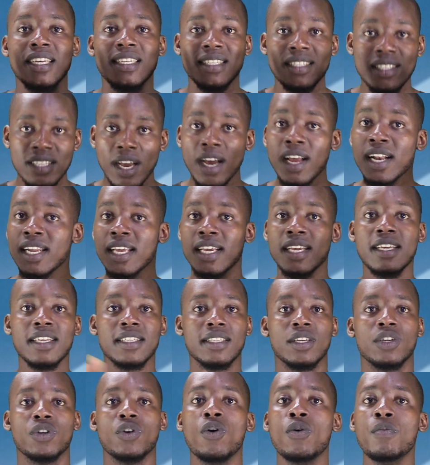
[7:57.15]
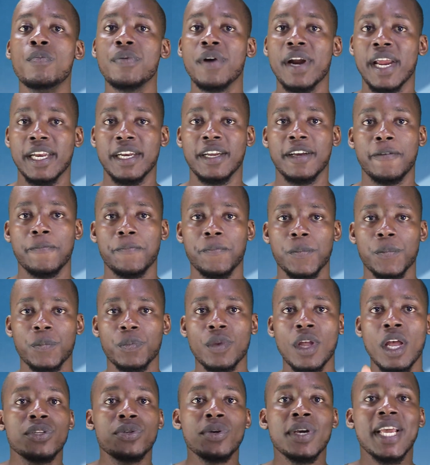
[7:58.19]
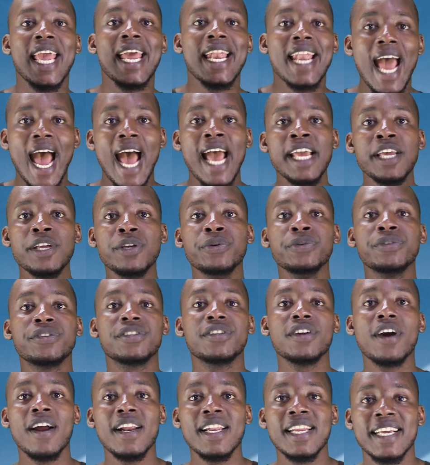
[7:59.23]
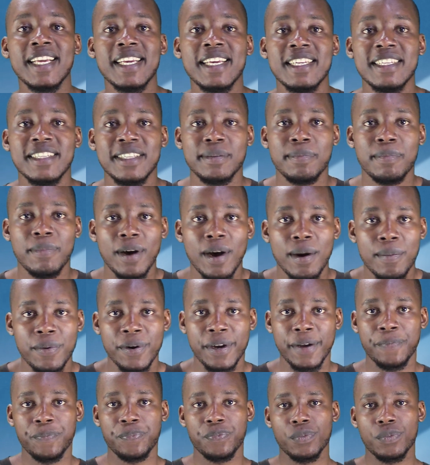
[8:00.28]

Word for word: Starlink is a no-brainer. So can I use Starlink in Zimbabwe?